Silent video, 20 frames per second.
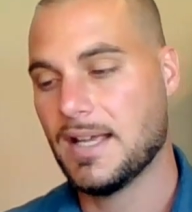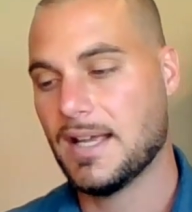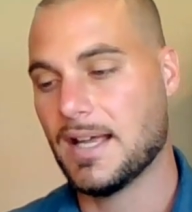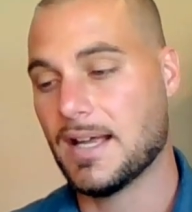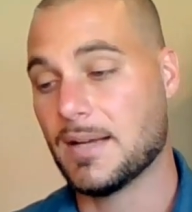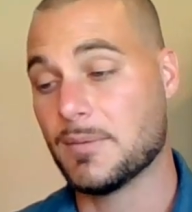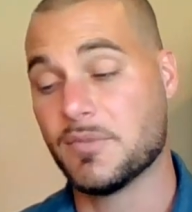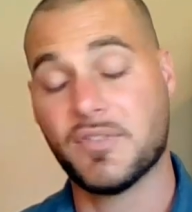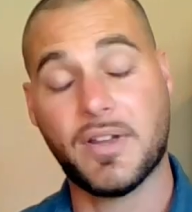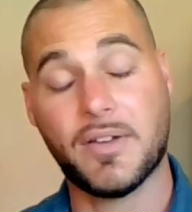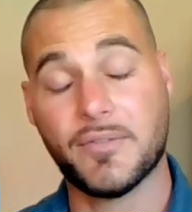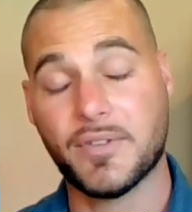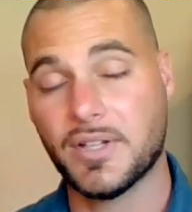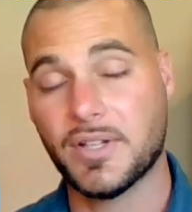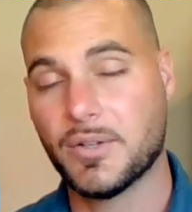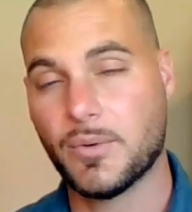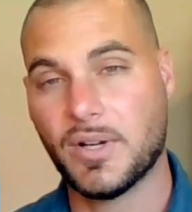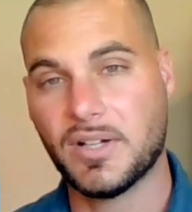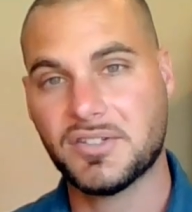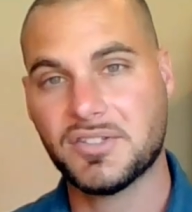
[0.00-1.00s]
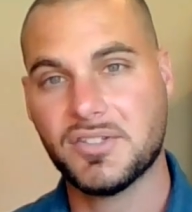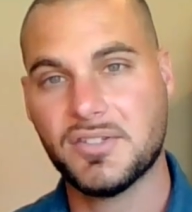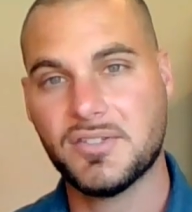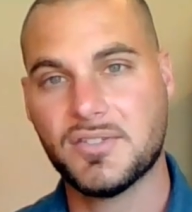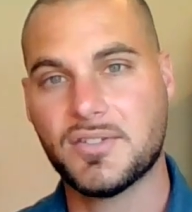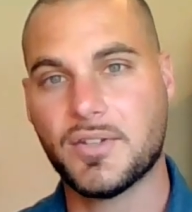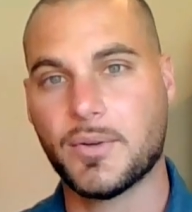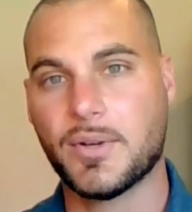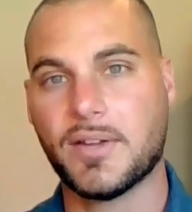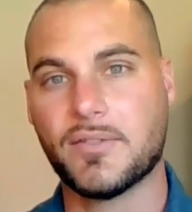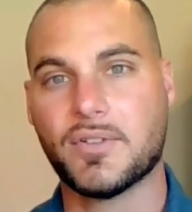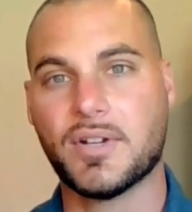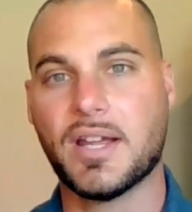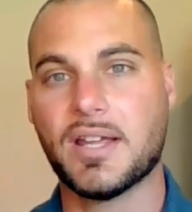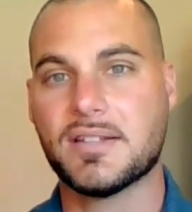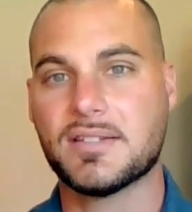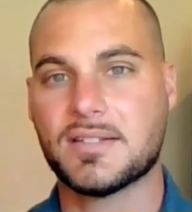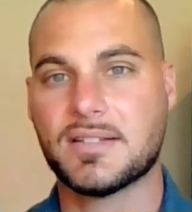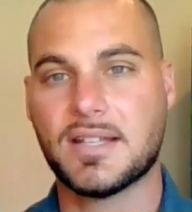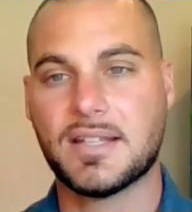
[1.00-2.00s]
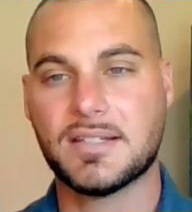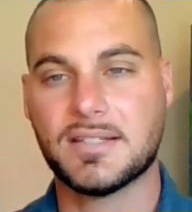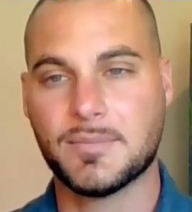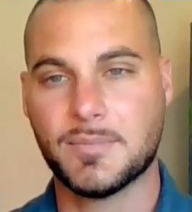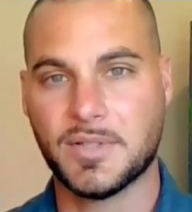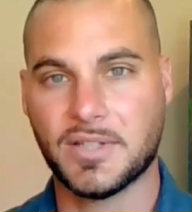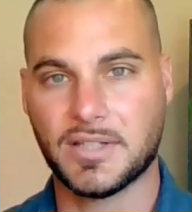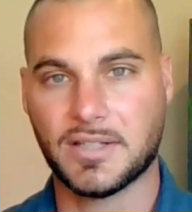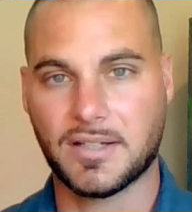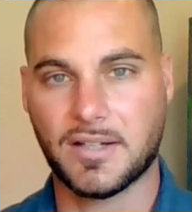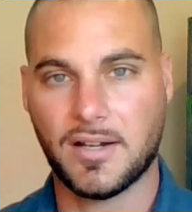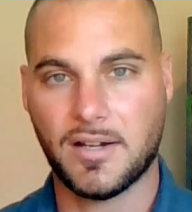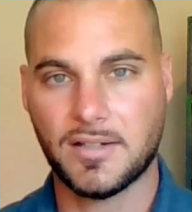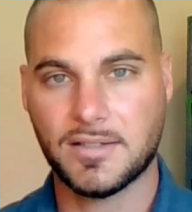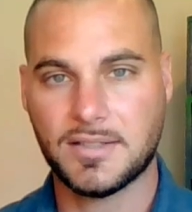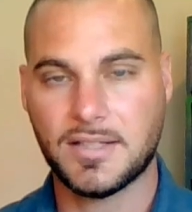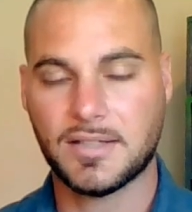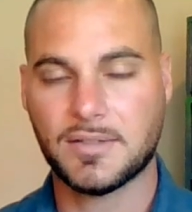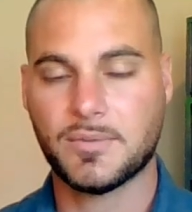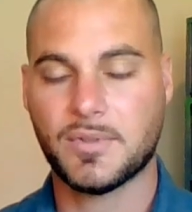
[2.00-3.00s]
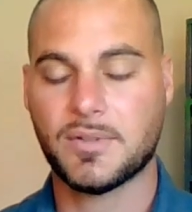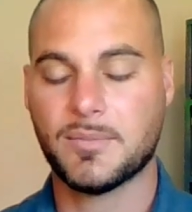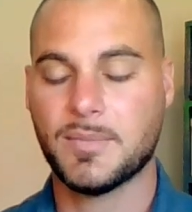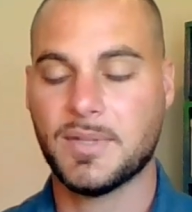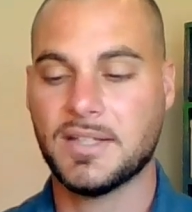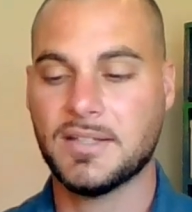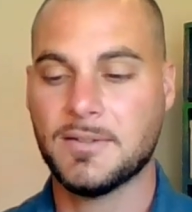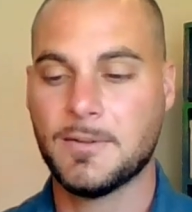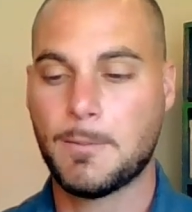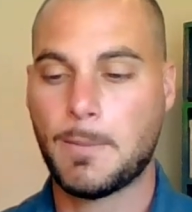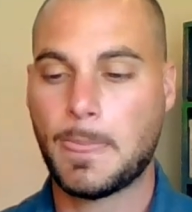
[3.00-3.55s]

Um, if you have any questions, don't ever hesitate to be in contact with me.